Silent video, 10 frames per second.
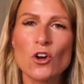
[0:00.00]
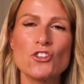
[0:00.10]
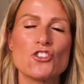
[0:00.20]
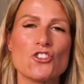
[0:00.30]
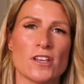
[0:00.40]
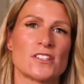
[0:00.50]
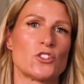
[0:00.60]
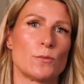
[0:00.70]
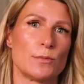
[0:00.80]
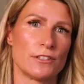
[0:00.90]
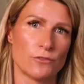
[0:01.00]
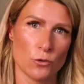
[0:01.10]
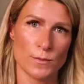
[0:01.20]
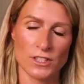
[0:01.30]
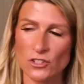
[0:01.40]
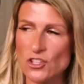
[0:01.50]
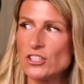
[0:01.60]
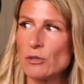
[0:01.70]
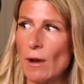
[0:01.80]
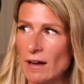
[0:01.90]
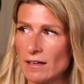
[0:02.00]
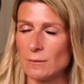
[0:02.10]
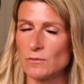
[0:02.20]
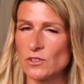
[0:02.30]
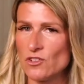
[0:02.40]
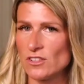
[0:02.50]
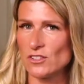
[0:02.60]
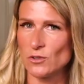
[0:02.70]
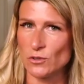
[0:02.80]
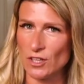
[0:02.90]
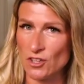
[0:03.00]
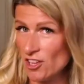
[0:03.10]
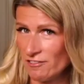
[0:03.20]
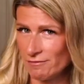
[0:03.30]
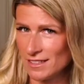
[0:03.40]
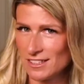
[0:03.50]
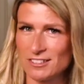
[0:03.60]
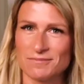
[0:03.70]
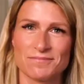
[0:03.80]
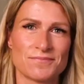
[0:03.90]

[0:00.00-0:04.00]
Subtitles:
not just your performance, not just your outcomes, not just your achievements.